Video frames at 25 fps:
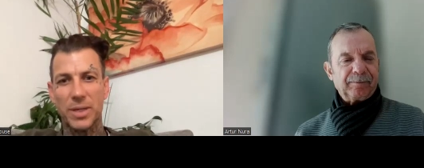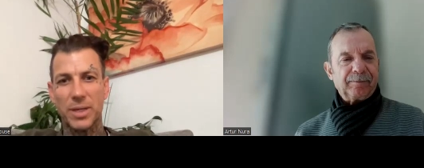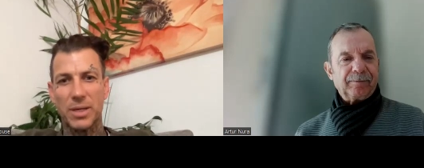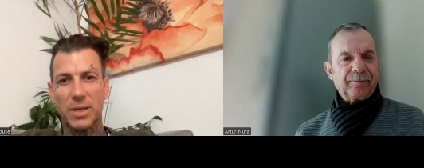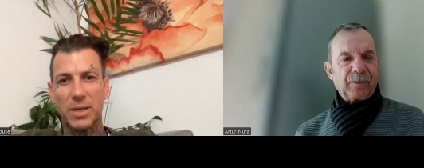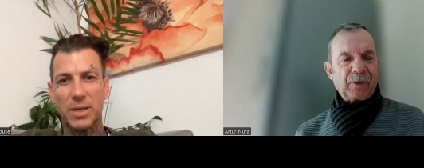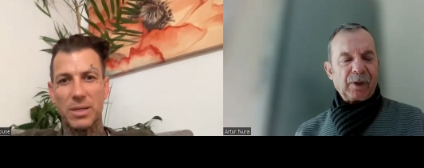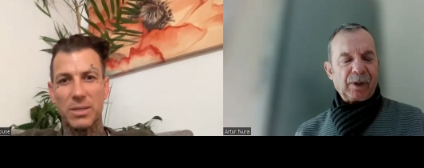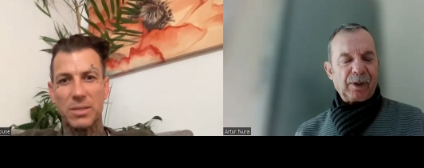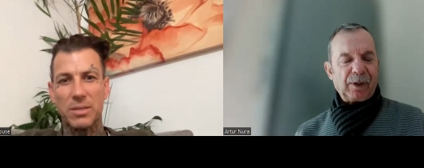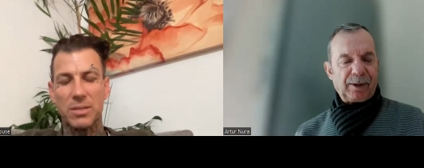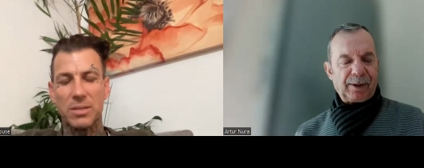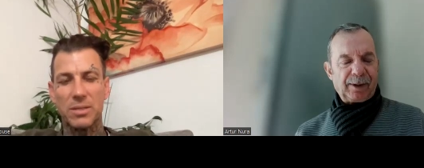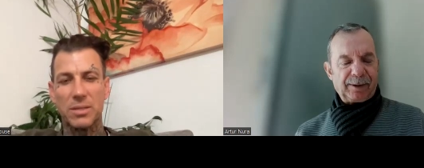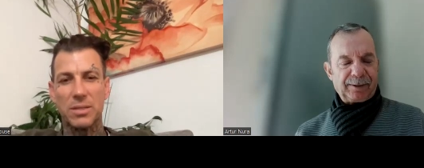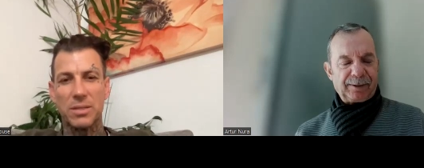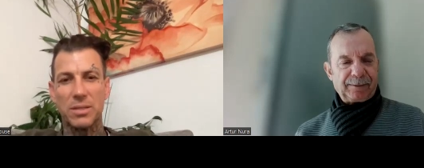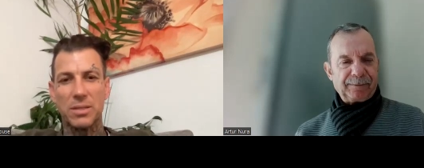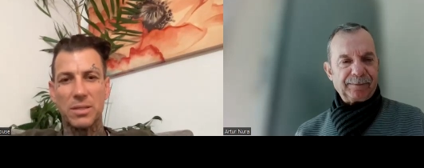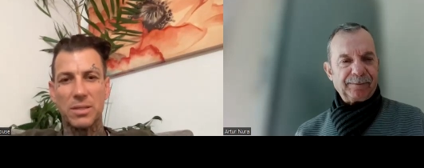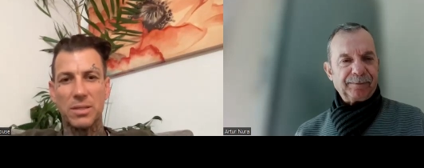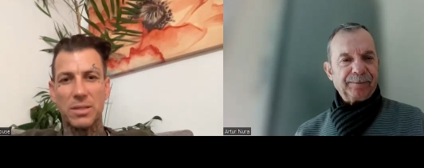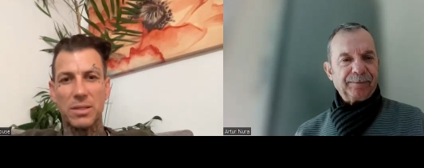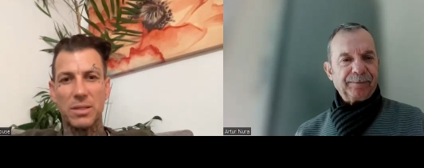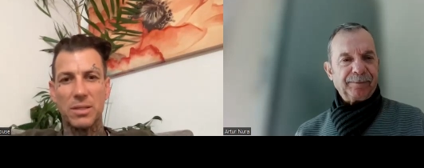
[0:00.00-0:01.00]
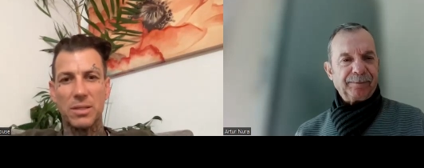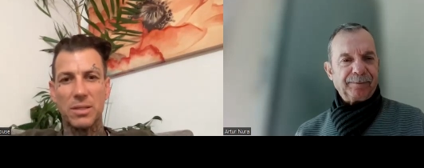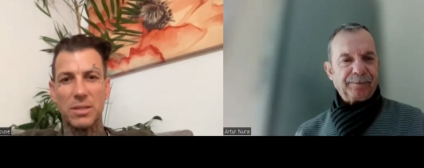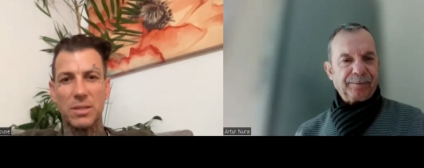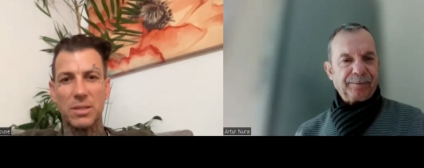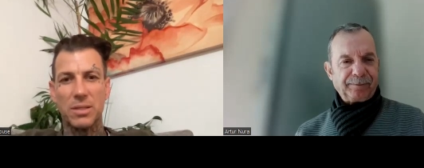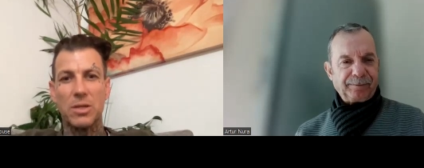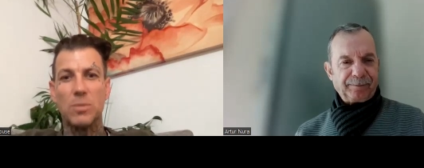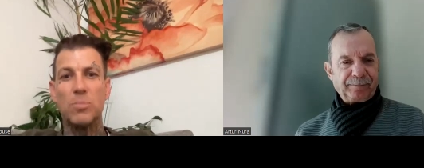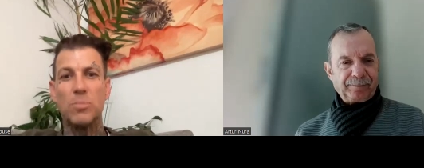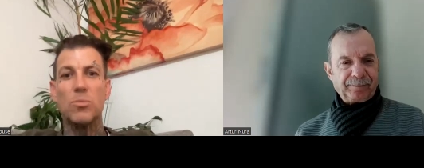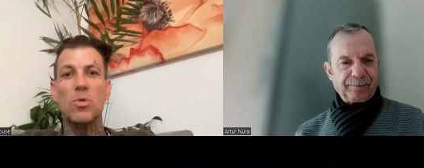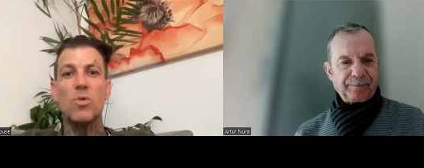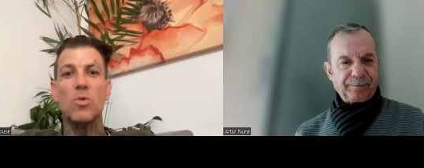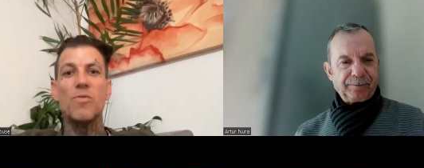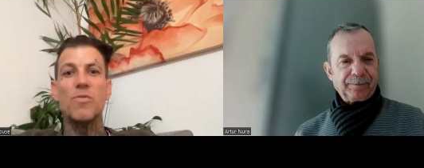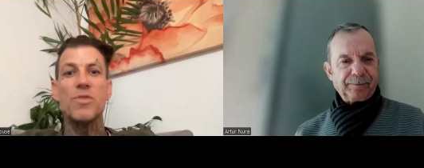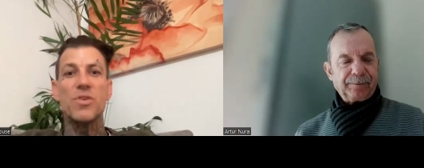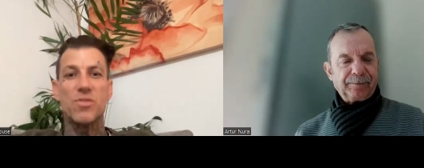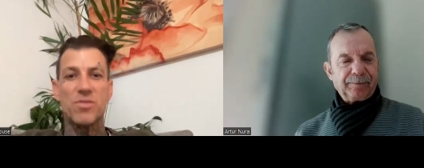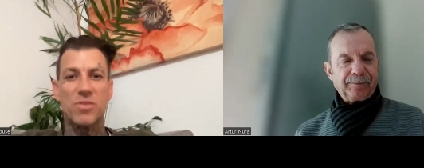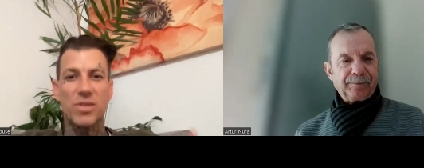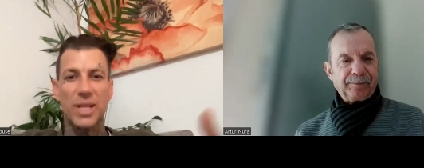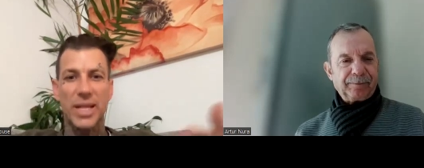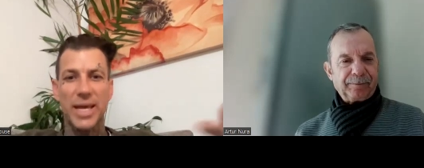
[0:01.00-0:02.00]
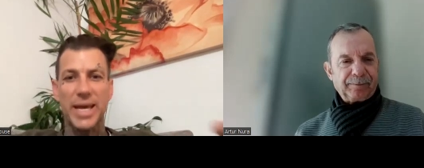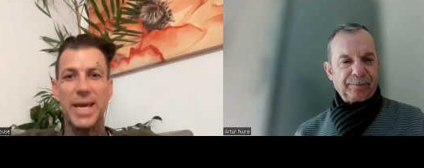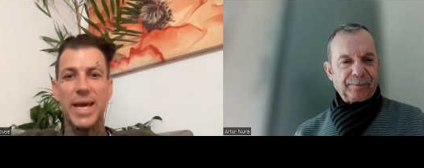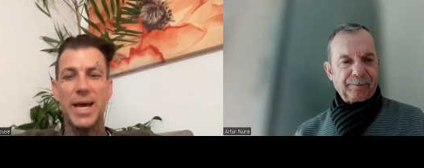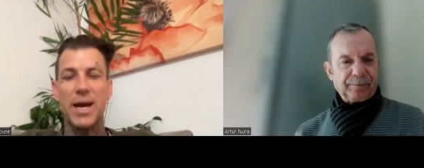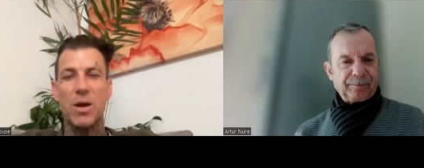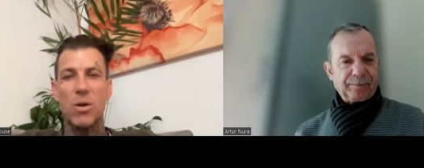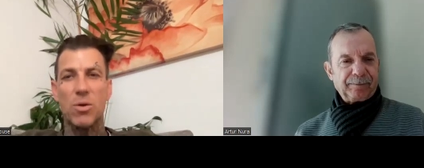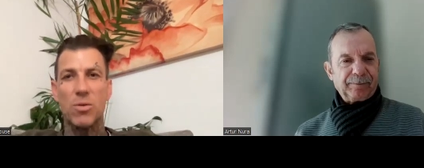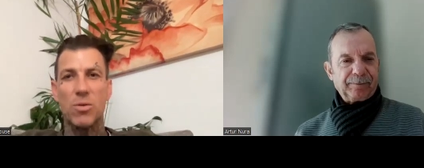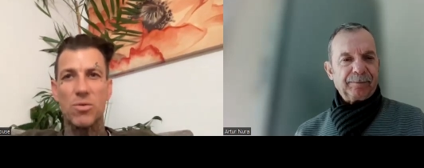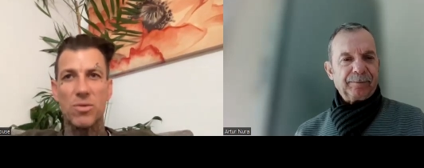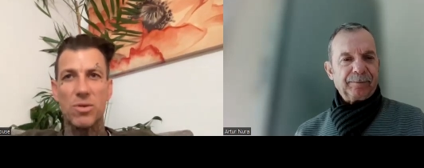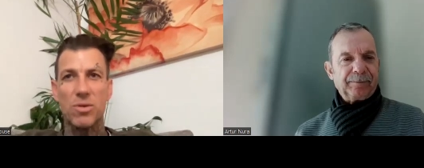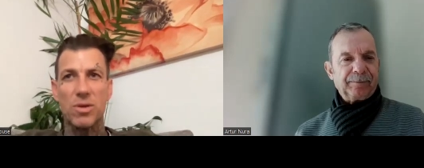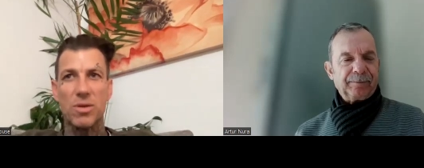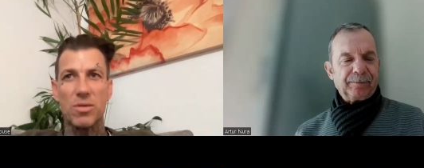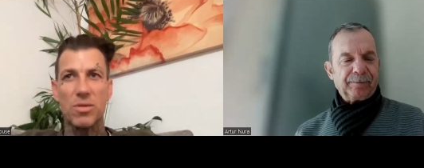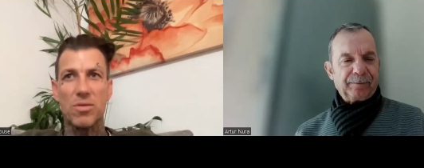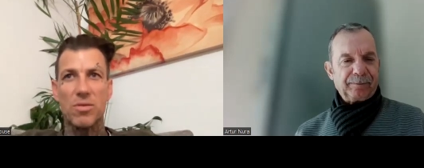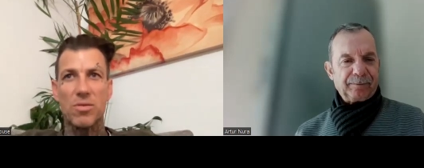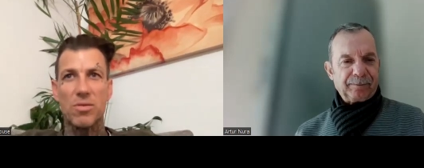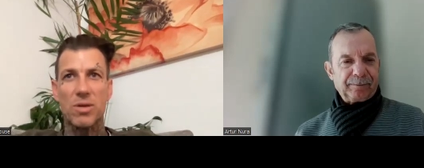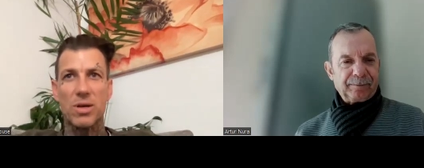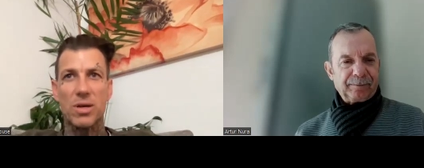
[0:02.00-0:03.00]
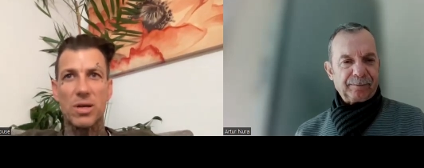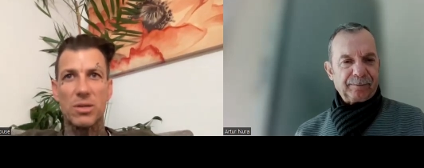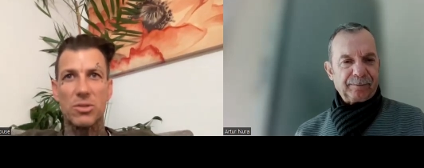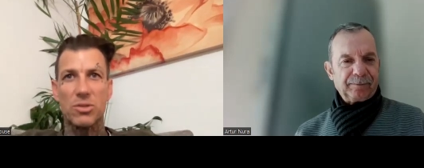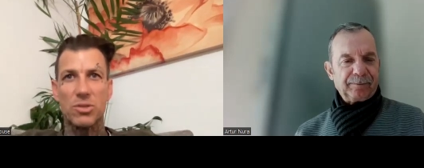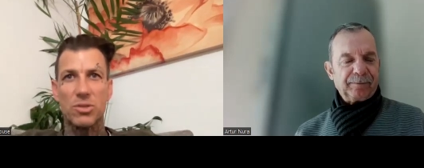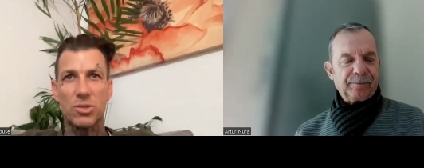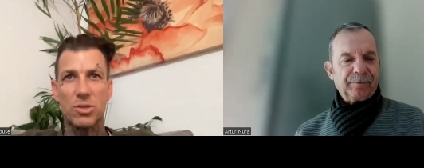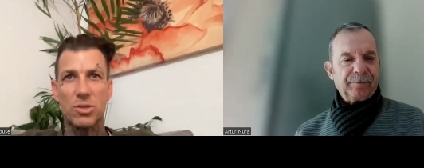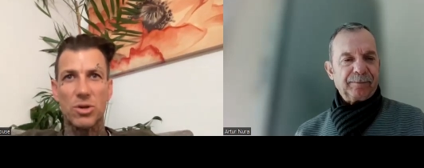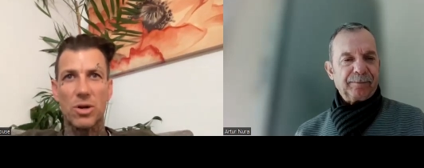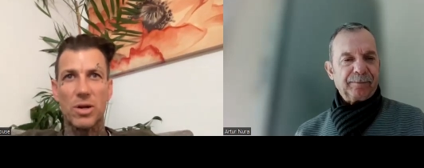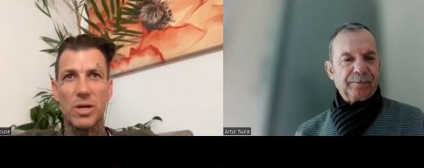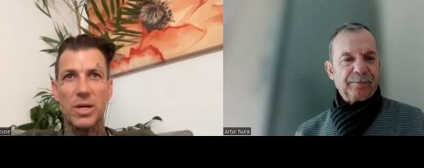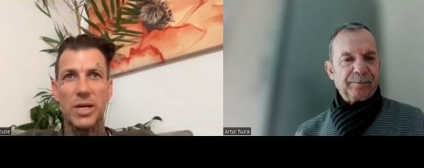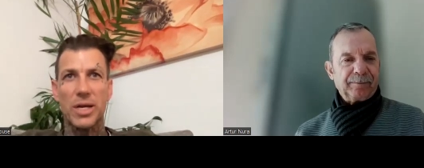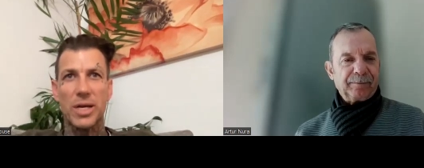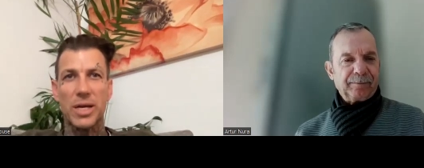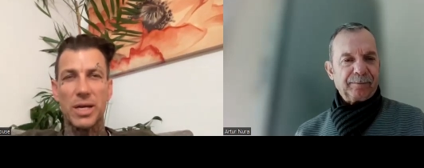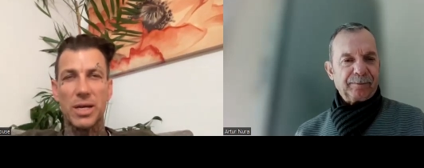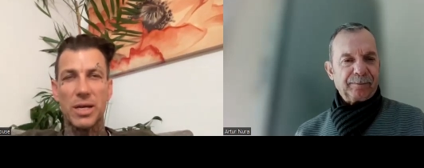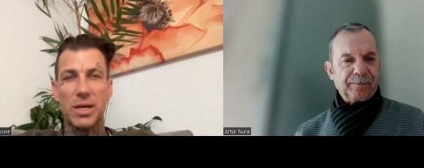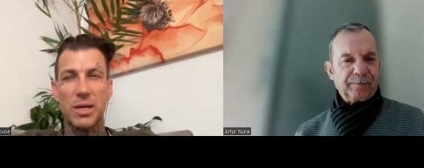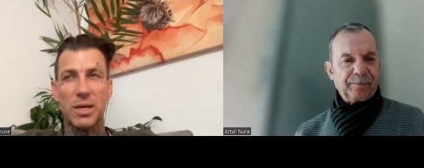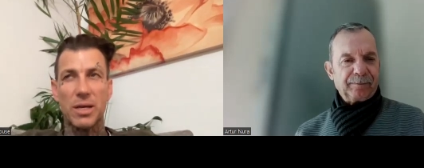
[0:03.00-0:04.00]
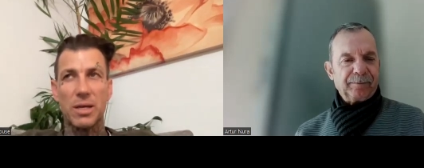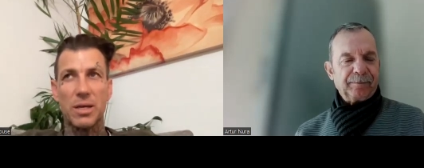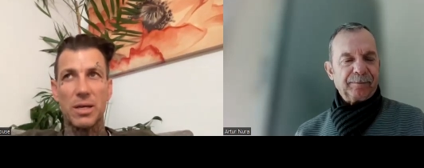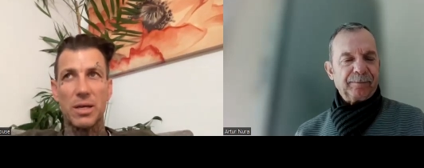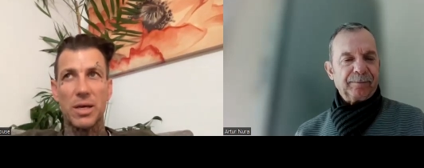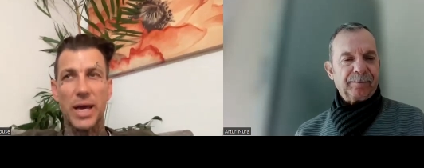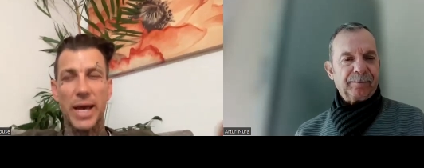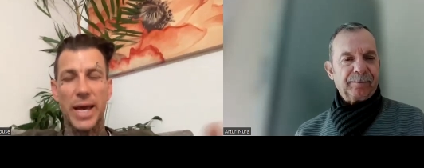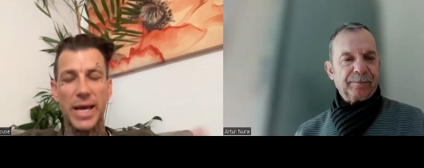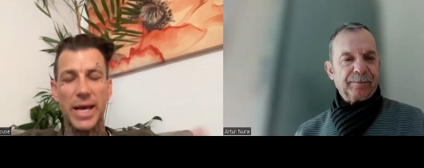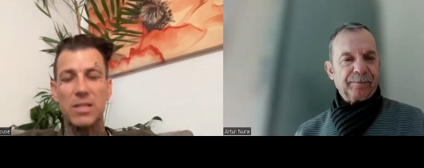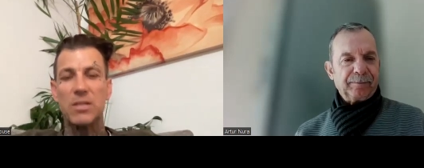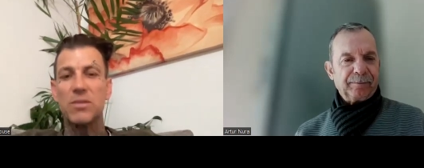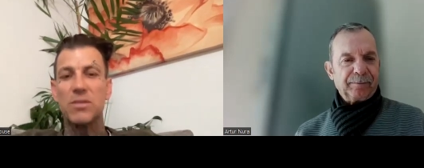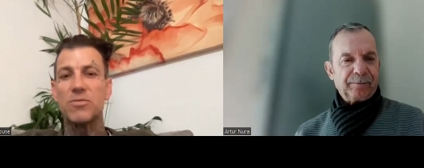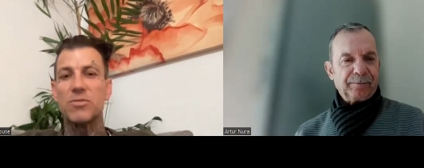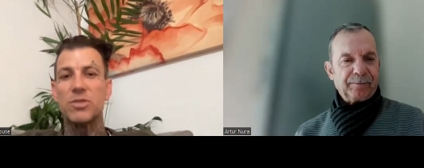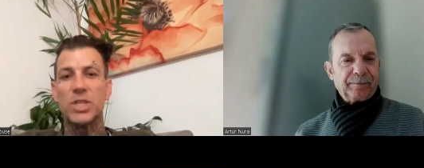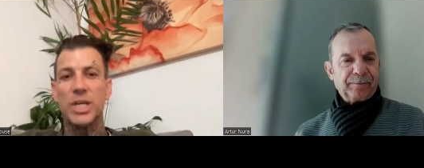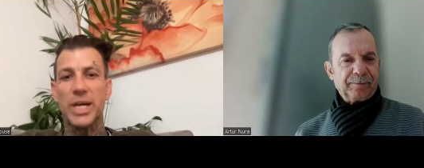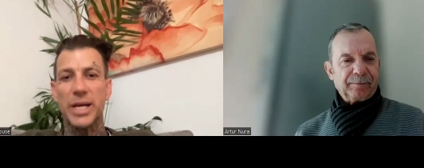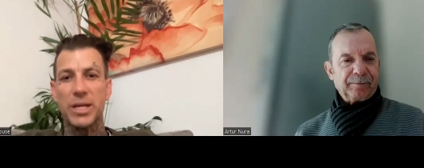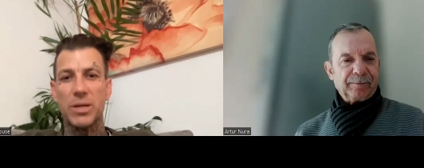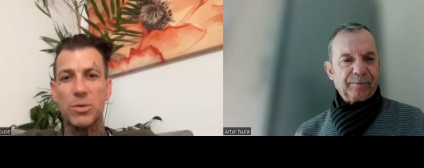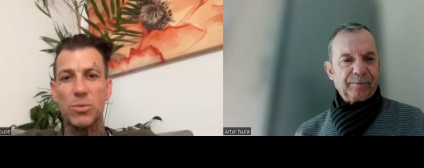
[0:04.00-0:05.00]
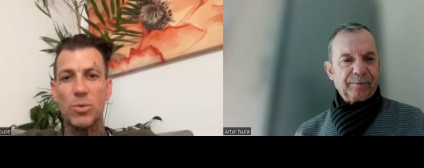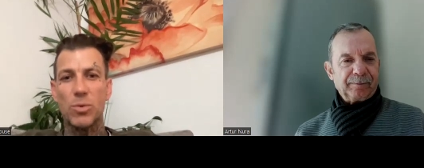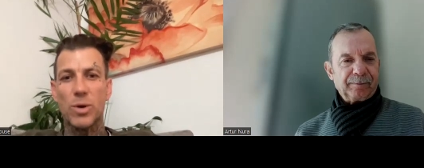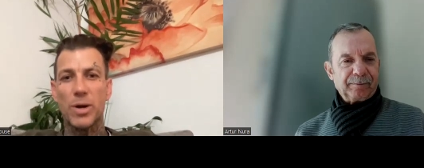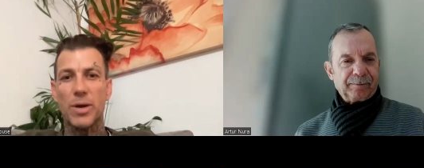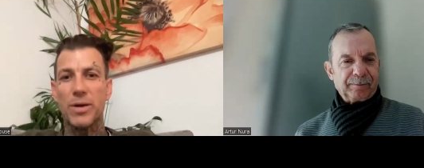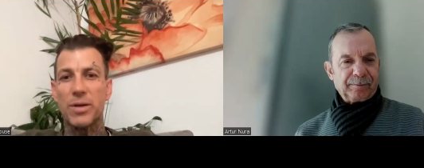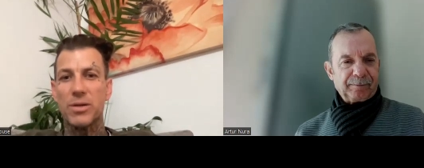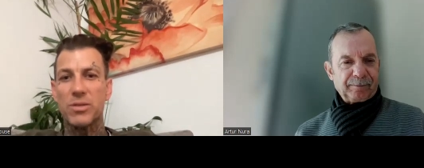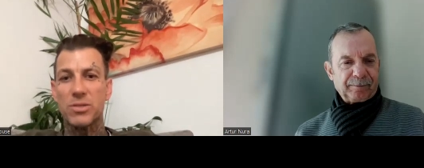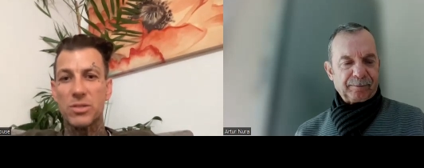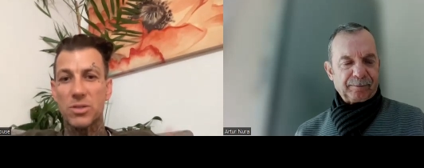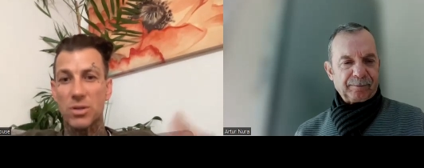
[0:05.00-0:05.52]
Speaker 1: because mm-hmm. the movie Slayhouse House is uh, starting end of January.